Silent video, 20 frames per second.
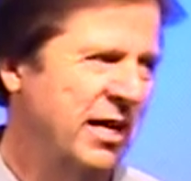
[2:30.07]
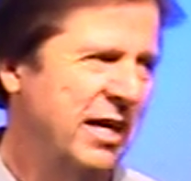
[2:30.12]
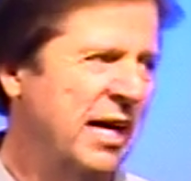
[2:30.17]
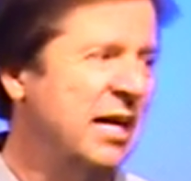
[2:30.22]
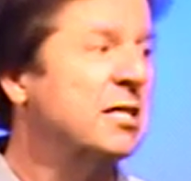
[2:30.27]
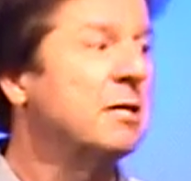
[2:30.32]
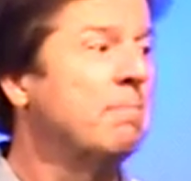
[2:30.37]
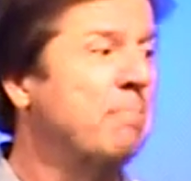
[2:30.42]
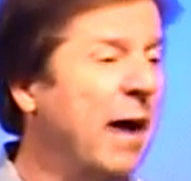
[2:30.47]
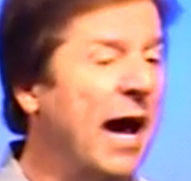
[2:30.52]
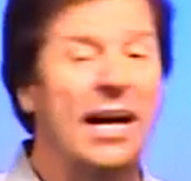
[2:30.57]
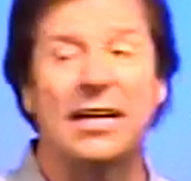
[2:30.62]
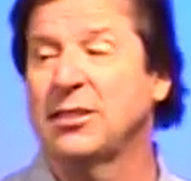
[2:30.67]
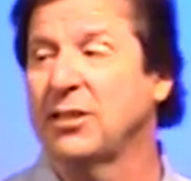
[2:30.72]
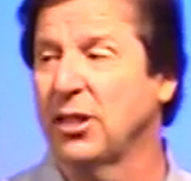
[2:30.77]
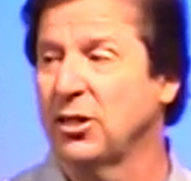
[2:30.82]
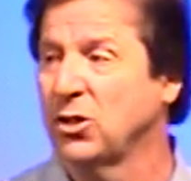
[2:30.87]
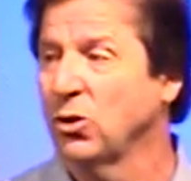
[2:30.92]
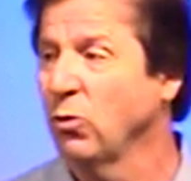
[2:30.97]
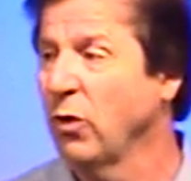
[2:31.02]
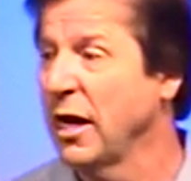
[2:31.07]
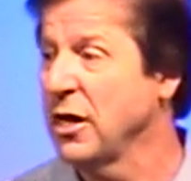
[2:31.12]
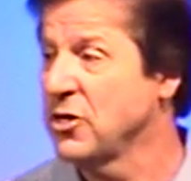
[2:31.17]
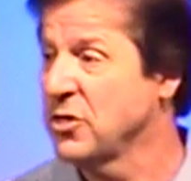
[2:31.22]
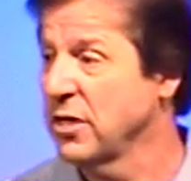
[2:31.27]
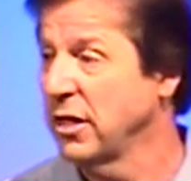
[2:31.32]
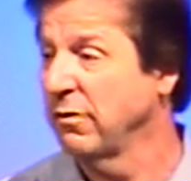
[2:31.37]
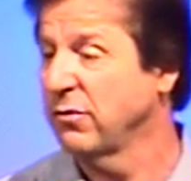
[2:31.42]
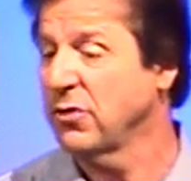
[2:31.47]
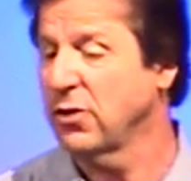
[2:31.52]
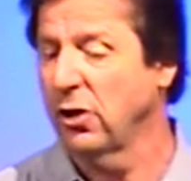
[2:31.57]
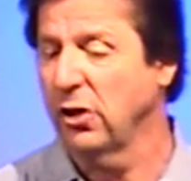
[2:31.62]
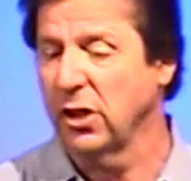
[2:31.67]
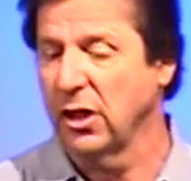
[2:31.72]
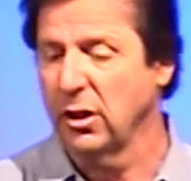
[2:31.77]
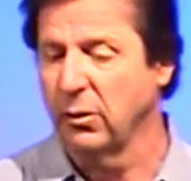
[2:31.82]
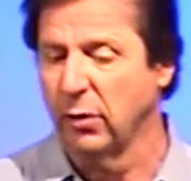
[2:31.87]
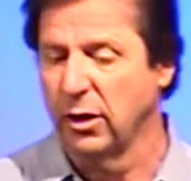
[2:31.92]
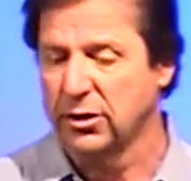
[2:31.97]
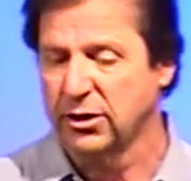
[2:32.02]
It's a bad situation. If certainly
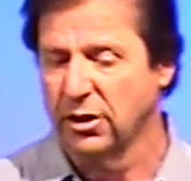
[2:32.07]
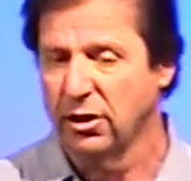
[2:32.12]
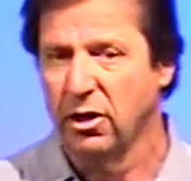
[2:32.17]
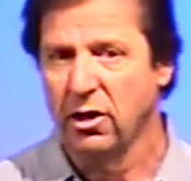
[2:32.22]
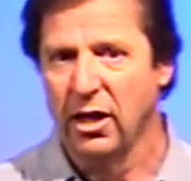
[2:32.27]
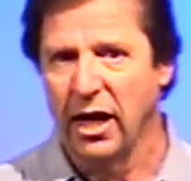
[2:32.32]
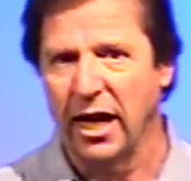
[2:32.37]
there was an